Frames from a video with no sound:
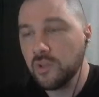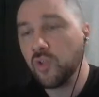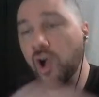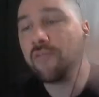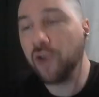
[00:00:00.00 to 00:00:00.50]

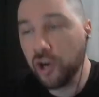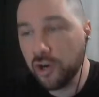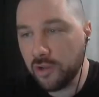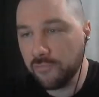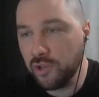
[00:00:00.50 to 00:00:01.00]
I've
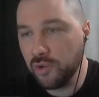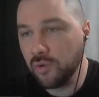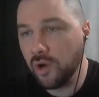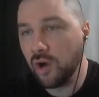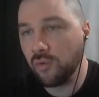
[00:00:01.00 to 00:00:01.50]
heard of
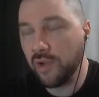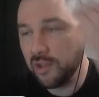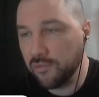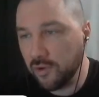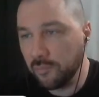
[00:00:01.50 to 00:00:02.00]
you
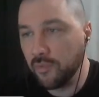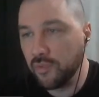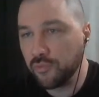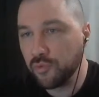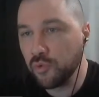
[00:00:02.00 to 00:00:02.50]
already
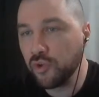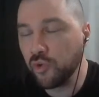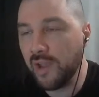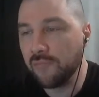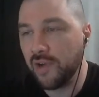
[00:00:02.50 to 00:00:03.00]
through the
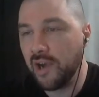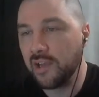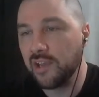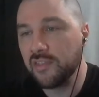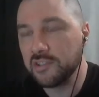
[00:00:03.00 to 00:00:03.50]

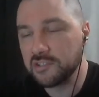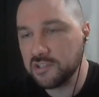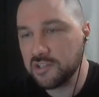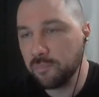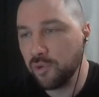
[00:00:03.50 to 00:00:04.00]
grapevine, and this
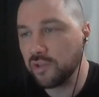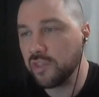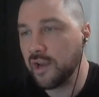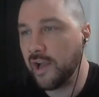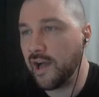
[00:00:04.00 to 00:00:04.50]
is the book
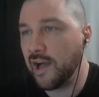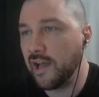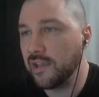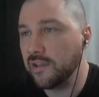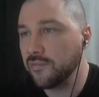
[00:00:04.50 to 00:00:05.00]
that
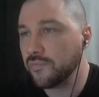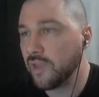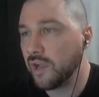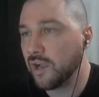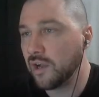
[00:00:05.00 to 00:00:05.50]
I
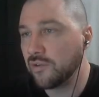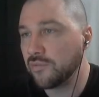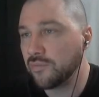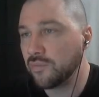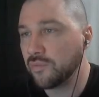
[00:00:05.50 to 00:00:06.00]

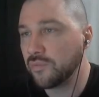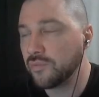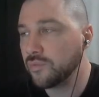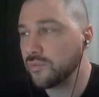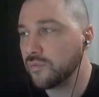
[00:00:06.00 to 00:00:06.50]

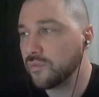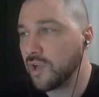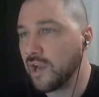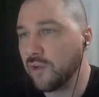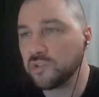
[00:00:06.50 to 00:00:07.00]

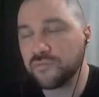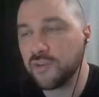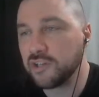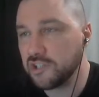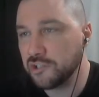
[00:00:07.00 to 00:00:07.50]
kind of was
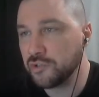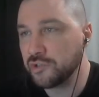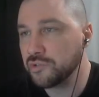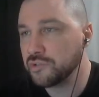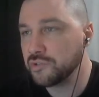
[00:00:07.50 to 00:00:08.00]
first
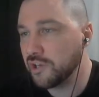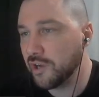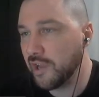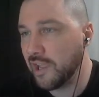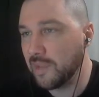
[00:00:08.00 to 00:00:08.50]
introduced to your
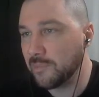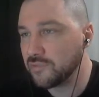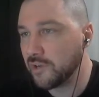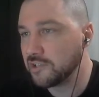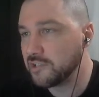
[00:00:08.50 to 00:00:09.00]
name
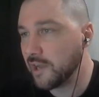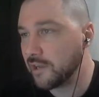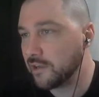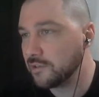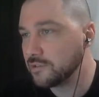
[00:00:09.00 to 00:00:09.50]
as far as
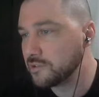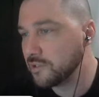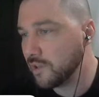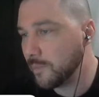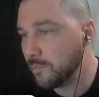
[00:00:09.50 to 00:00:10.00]
that goes.
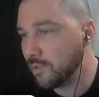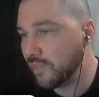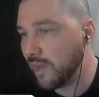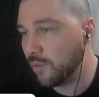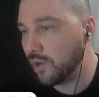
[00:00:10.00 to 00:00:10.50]
So let me bring that one up.